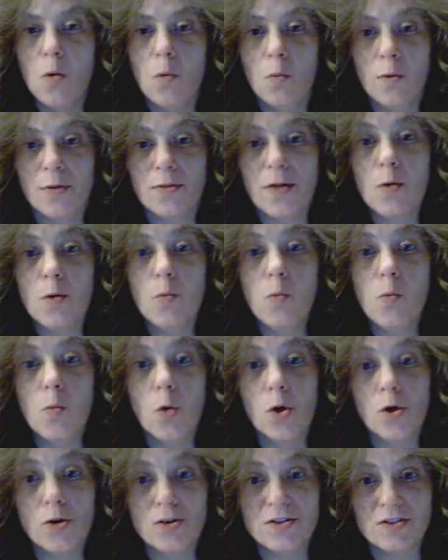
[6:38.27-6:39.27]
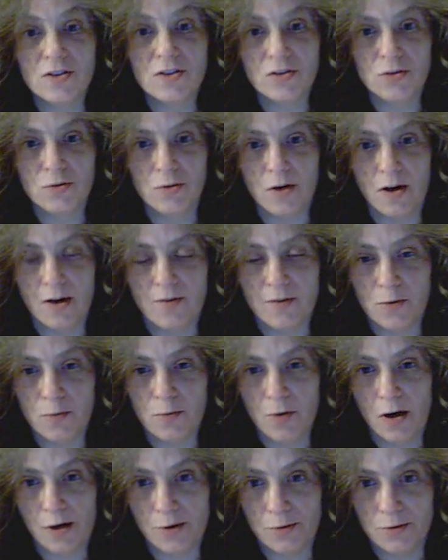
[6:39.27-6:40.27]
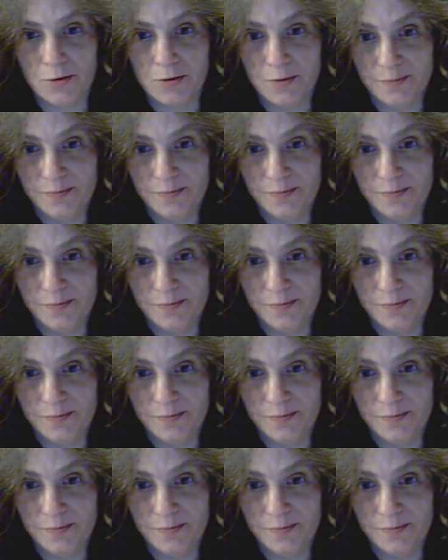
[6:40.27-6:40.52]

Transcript: with a worse driving record.